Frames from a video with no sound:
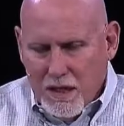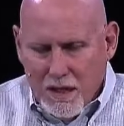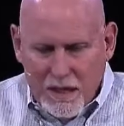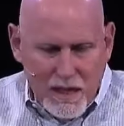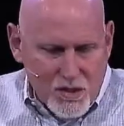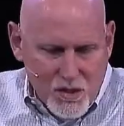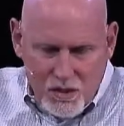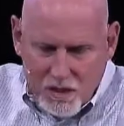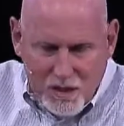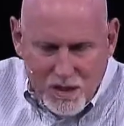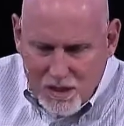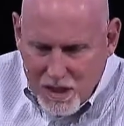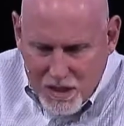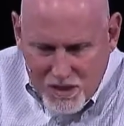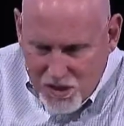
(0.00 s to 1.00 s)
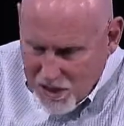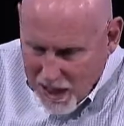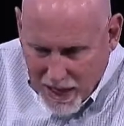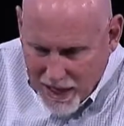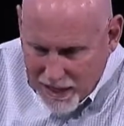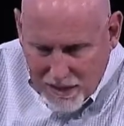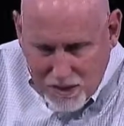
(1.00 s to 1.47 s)
And it's
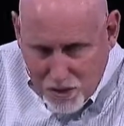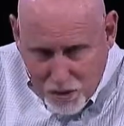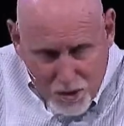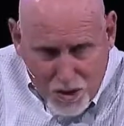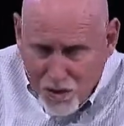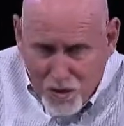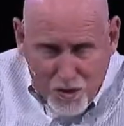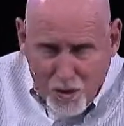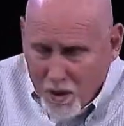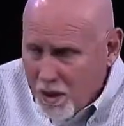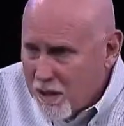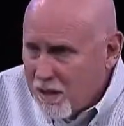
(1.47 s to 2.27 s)
not true.